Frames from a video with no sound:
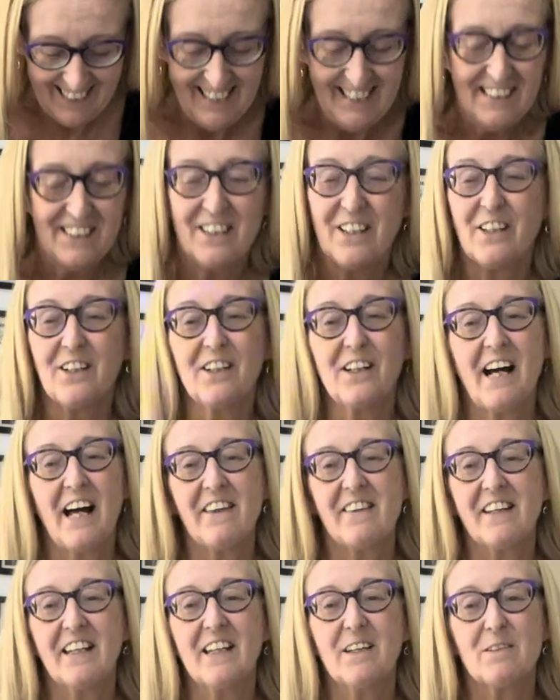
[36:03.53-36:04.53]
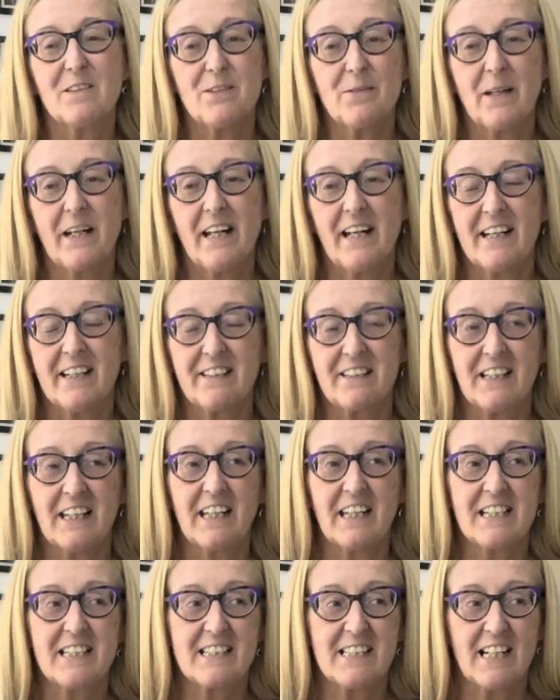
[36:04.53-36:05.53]
No, I think it was when I had the
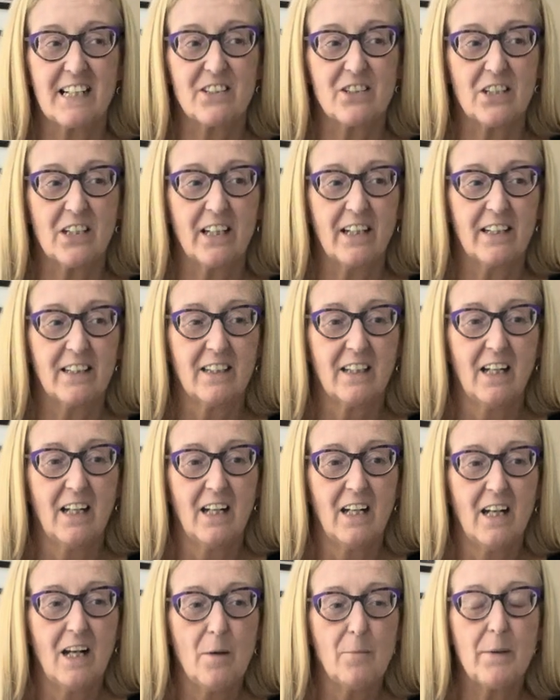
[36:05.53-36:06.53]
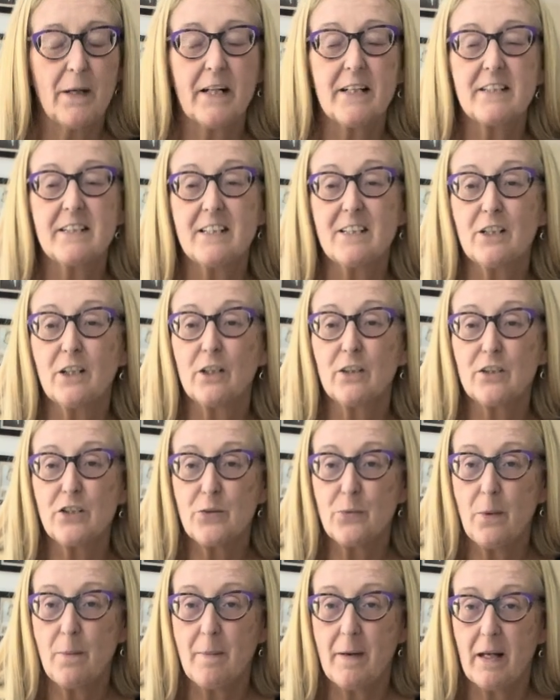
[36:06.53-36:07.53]
kids actually. But I did go
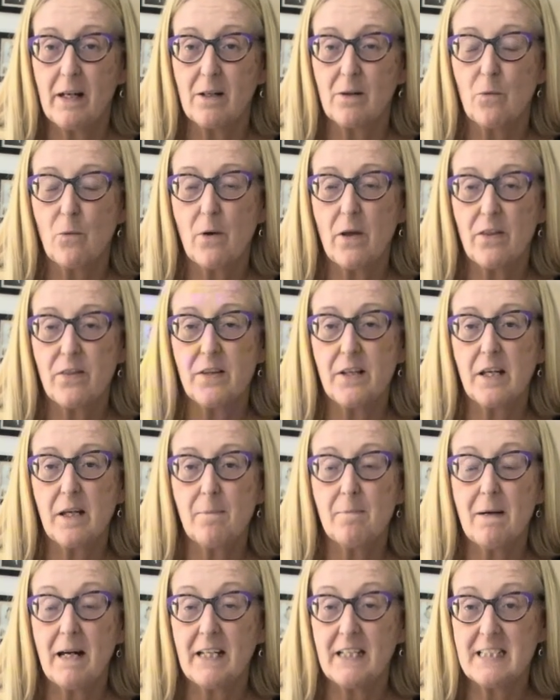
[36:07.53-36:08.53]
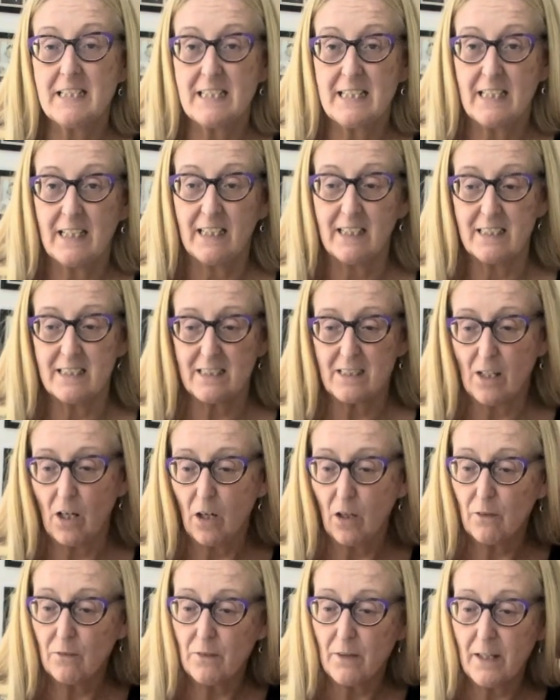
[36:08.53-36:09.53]
swimming with the manatees
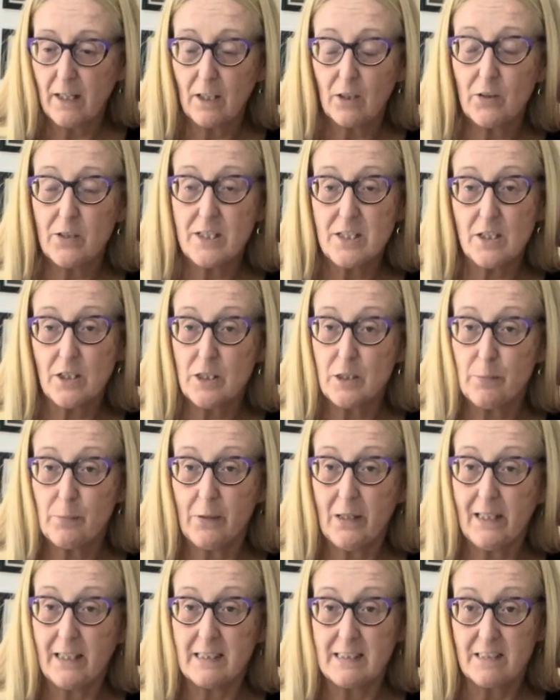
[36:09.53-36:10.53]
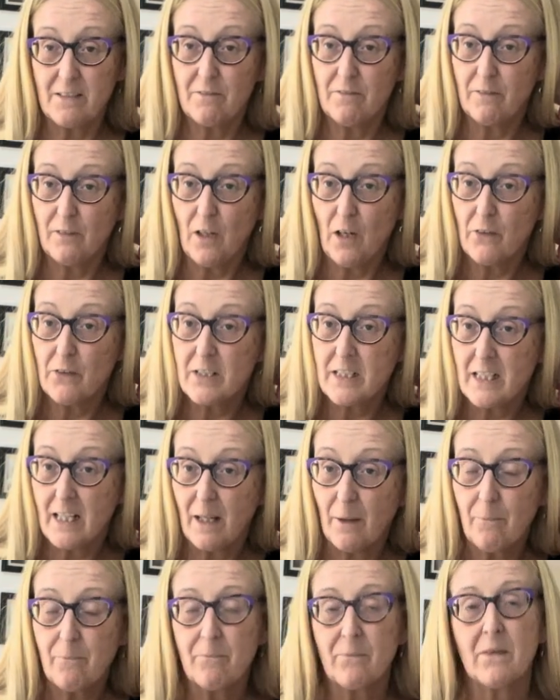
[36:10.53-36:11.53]
over in Crystal Springs in
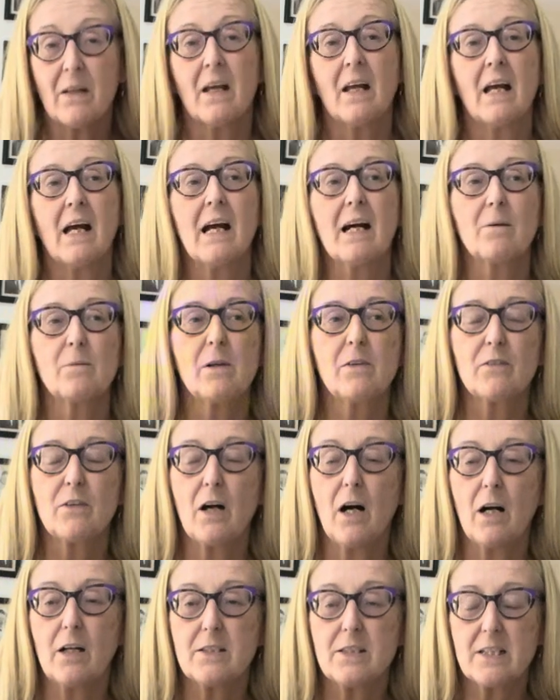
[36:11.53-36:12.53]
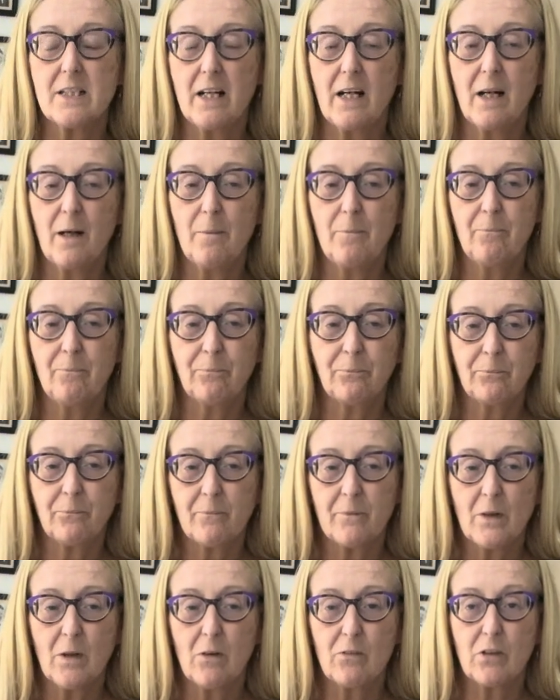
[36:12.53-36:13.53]
Florida, and we've got
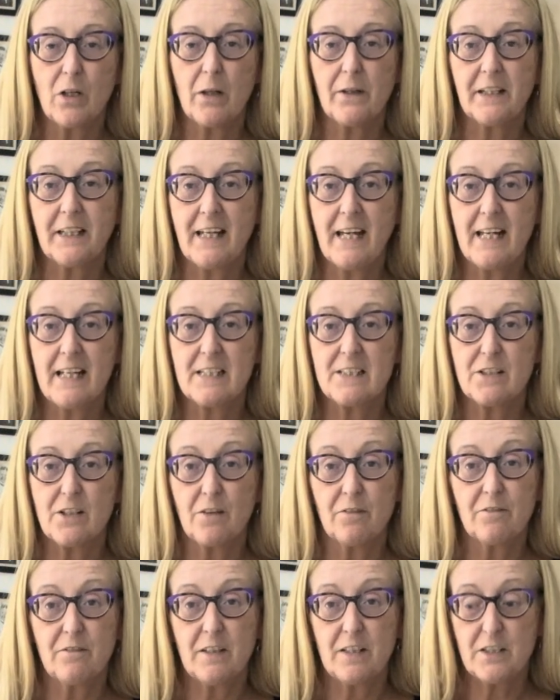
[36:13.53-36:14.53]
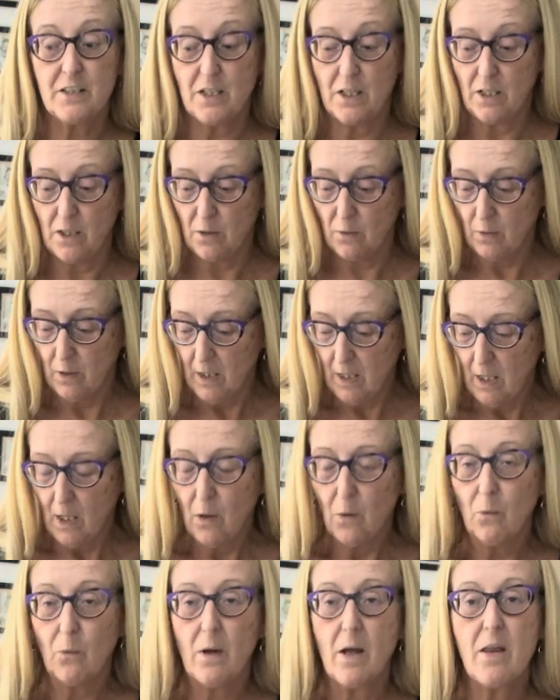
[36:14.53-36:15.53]
the kids on video
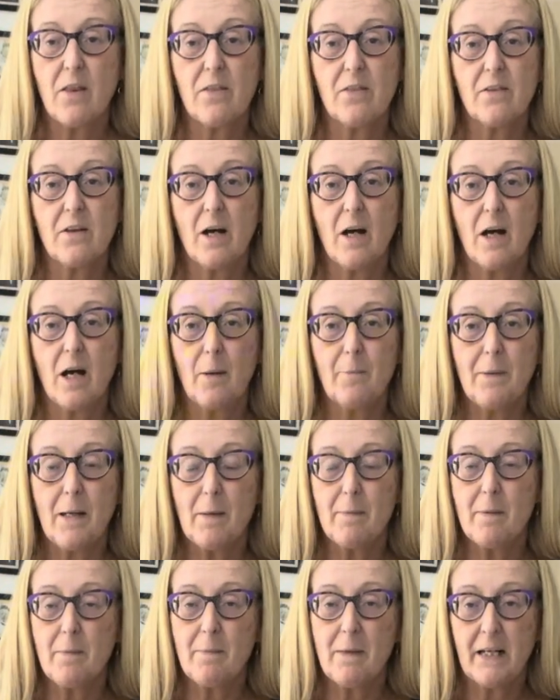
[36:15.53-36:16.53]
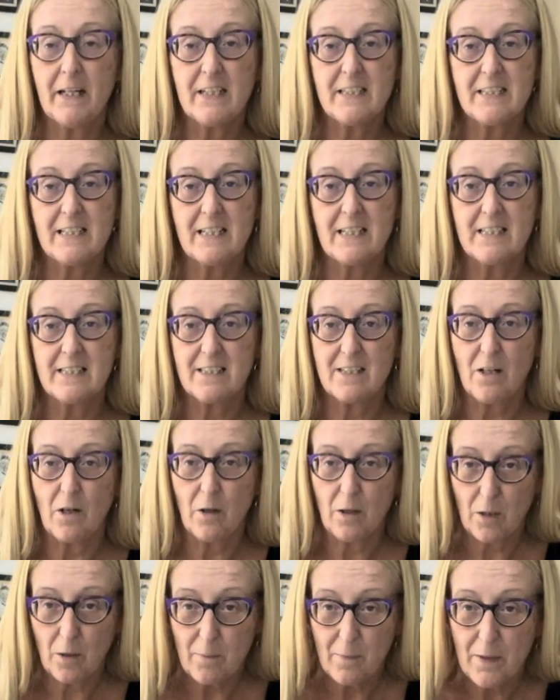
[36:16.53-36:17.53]
with a baby manatee sort of
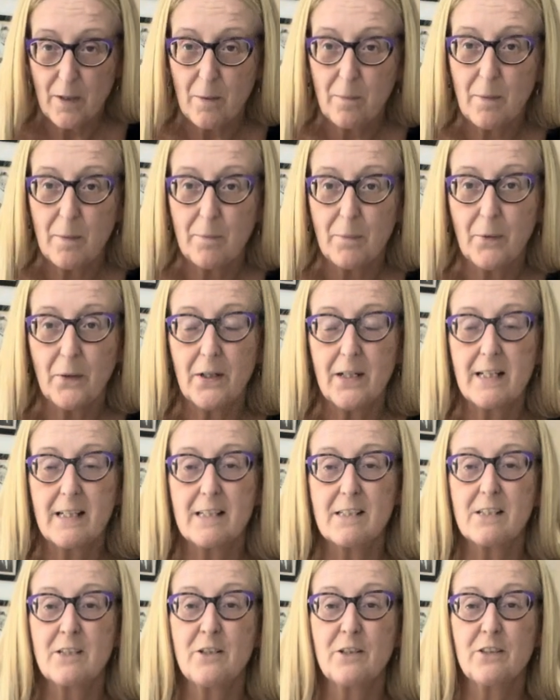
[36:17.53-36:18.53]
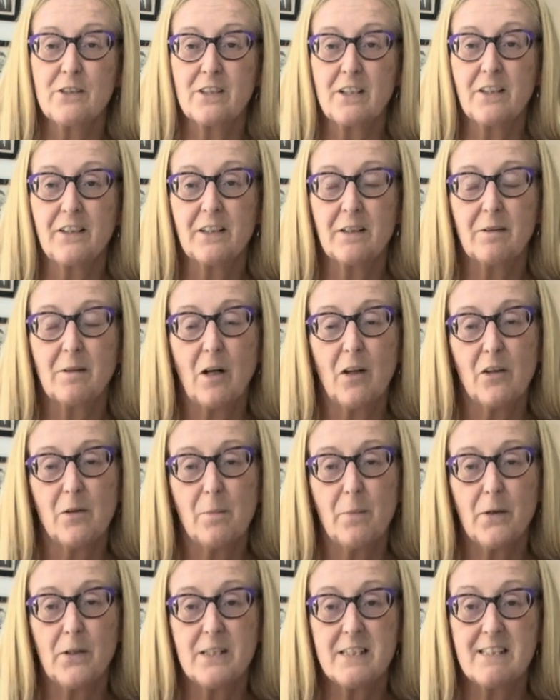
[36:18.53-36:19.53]
coming up and putting its nose on the
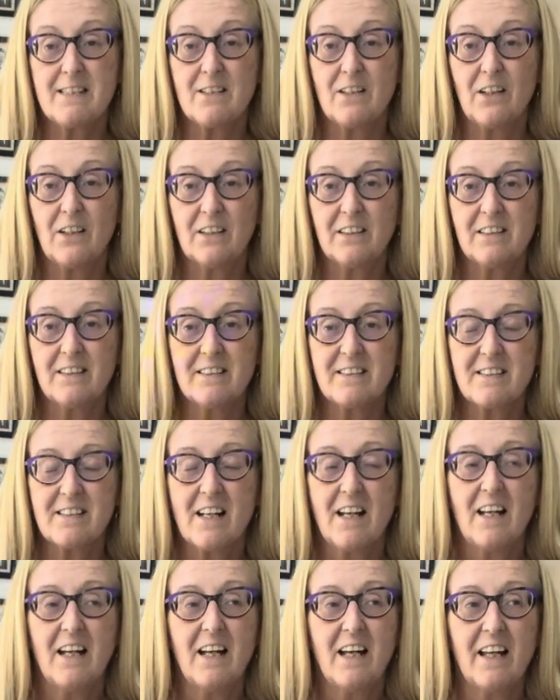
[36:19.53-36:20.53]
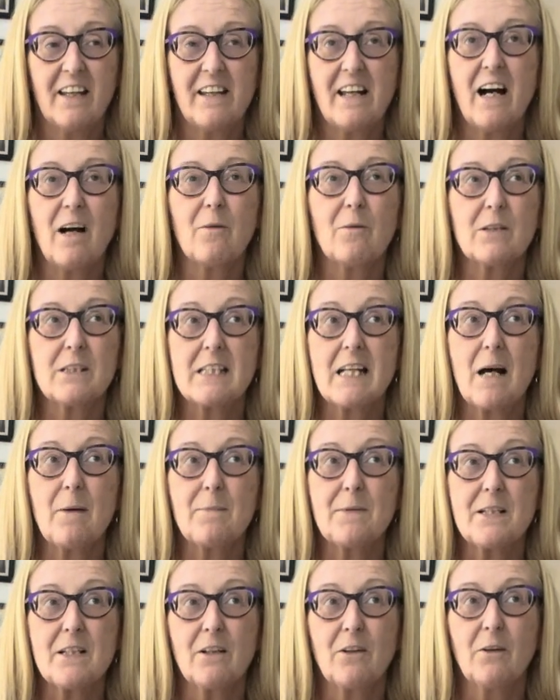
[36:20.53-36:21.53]
boys' snorkels. That was
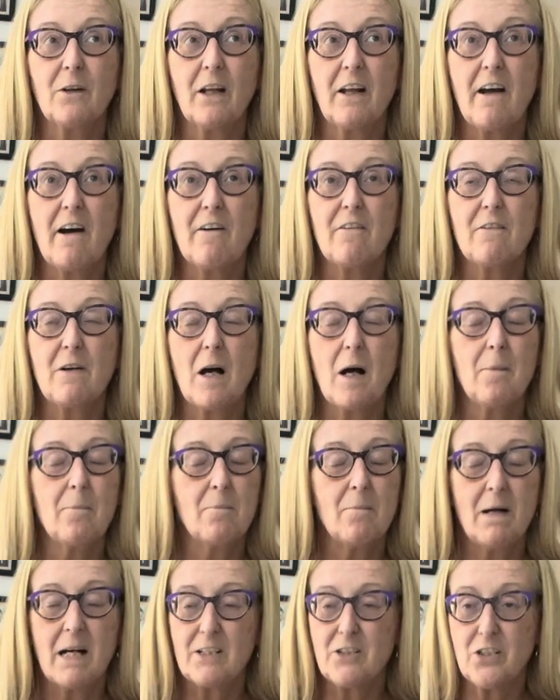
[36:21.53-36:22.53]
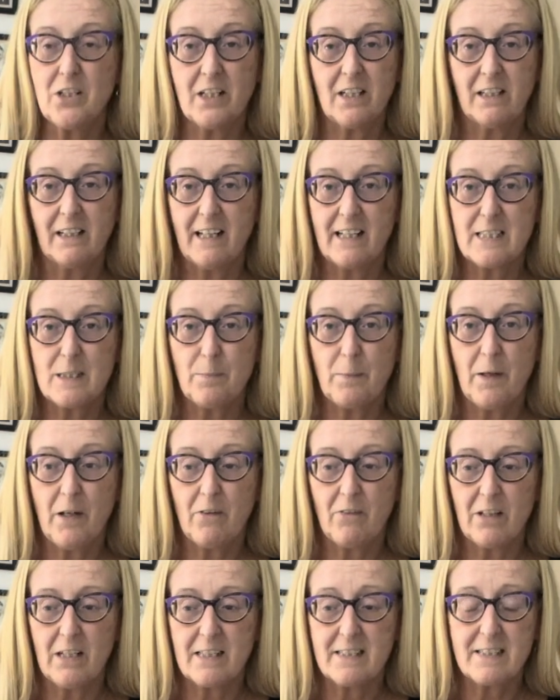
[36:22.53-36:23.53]
absolutely a magical
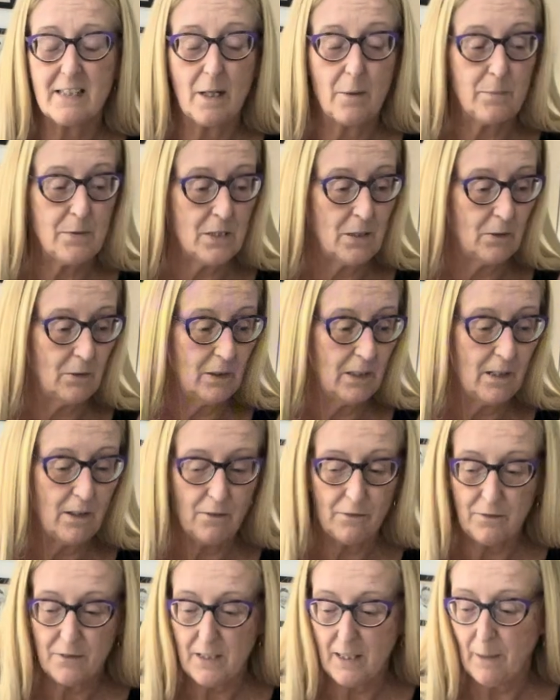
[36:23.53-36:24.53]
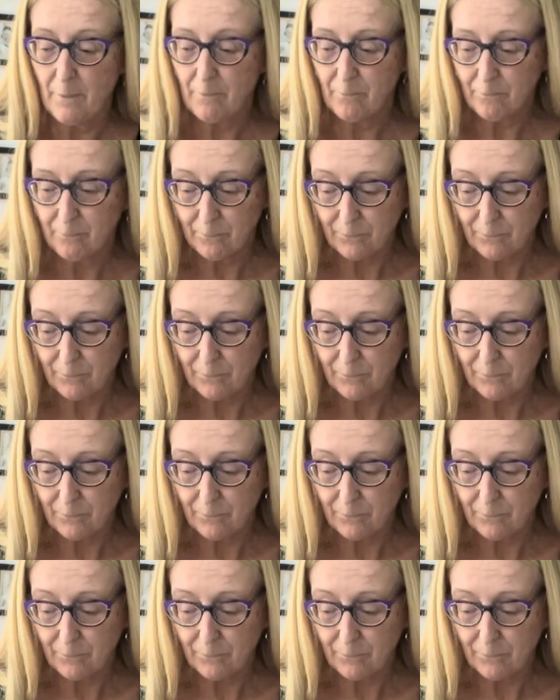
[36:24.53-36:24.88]
experience. I absolutely loved it.